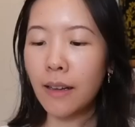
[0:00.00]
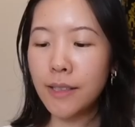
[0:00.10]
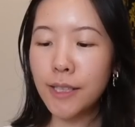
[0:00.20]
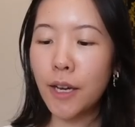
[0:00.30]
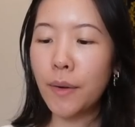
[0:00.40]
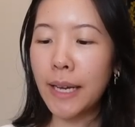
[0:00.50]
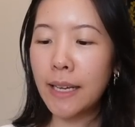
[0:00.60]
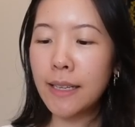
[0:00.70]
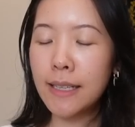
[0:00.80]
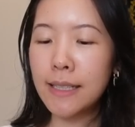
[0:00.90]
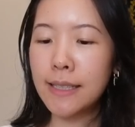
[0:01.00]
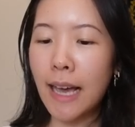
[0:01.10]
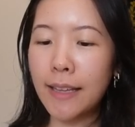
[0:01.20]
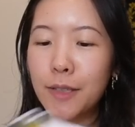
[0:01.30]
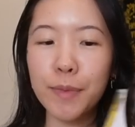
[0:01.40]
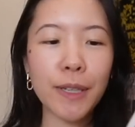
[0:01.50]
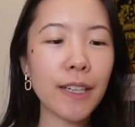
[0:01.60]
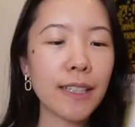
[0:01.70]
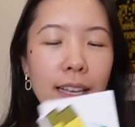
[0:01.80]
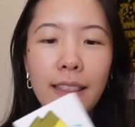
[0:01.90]
Also, inside the
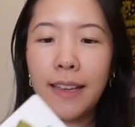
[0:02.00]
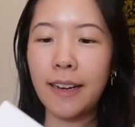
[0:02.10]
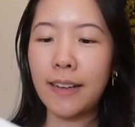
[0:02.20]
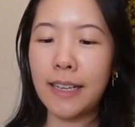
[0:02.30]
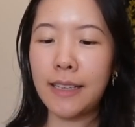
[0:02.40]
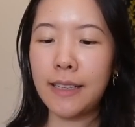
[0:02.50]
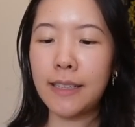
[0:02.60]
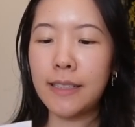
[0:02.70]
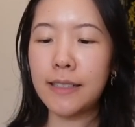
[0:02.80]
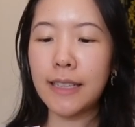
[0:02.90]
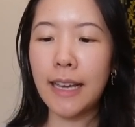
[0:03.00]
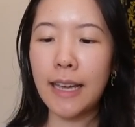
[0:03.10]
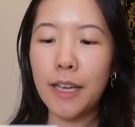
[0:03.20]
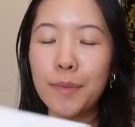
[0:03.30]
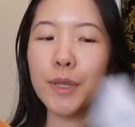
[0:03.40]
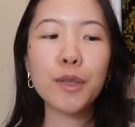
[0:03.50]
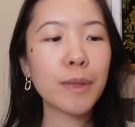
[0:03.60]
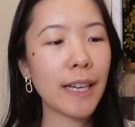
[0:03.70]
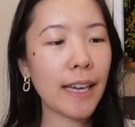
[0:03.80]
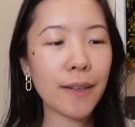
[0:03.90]
book, there is a book
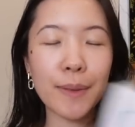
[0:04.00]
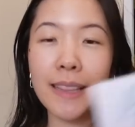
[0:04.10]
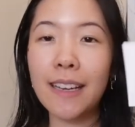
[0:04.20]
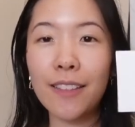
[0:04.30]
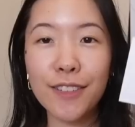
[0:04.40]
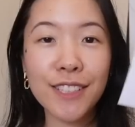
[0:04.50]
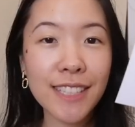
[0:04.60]
plate with the author's